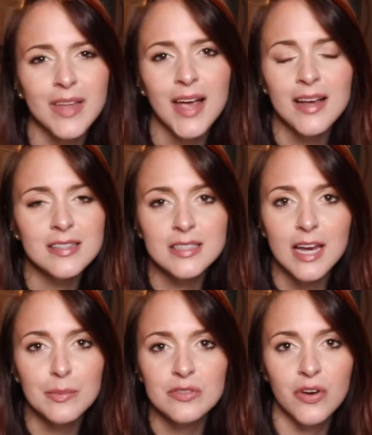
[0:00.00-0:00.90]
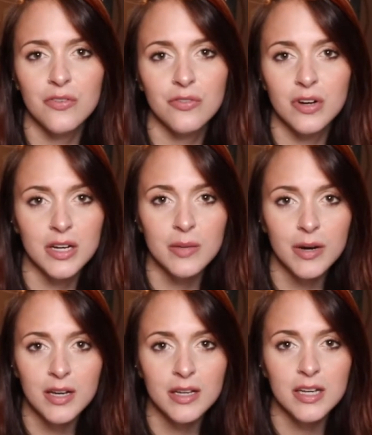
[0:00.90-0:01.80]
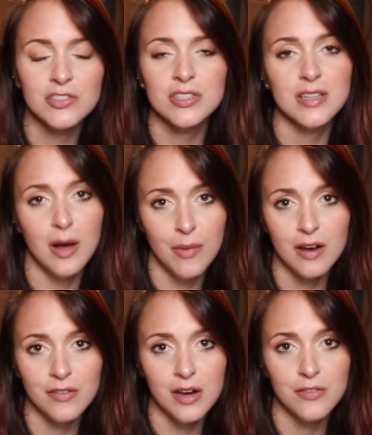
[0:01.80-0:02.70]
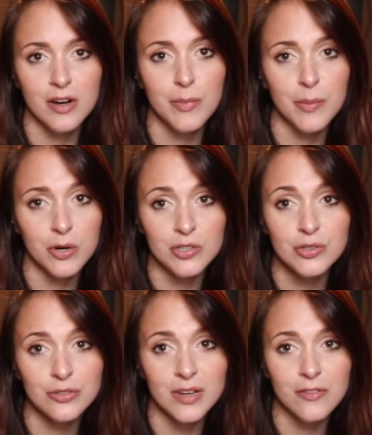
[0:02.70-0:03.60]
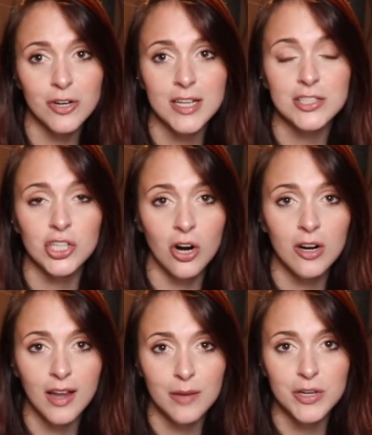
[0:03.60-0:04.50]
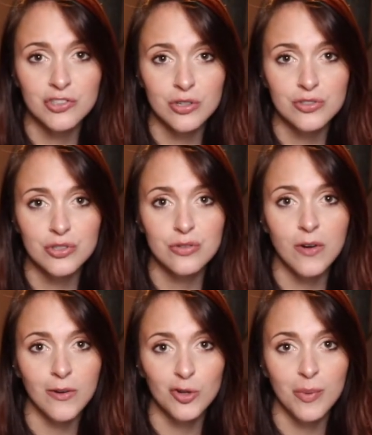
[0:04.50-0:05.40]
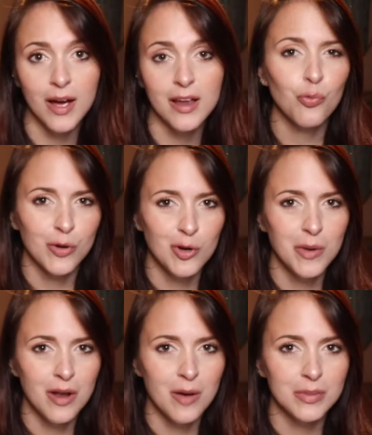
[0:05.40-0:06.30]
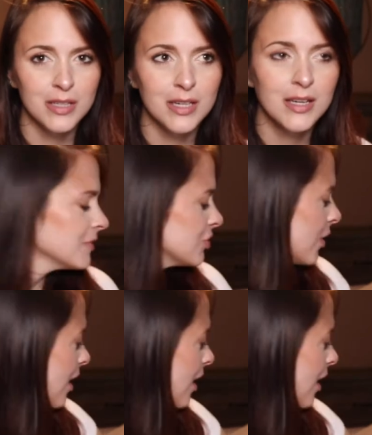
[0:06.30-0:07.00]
I guess the game's fun for anybody, it's just not my favorite. My personal favorite is the card game I showed you, followed by the real Monopoly. So